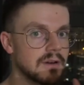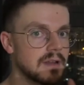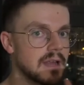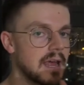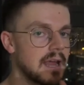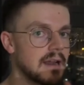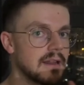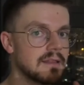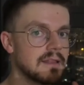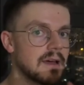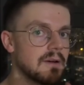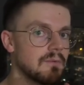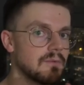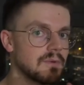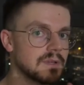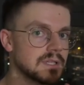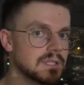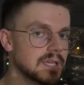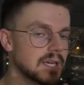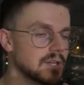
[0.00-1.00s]
to edit that
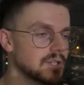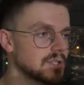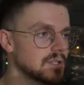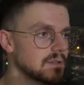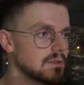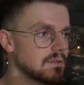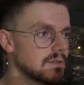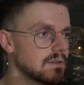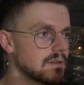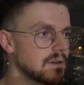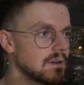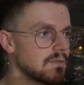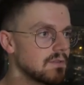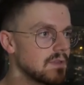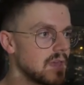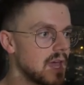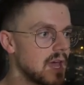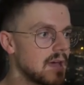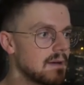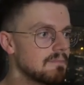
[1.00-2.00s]
one section of
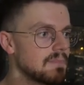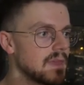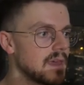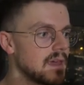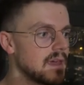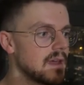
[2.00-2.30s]
the app,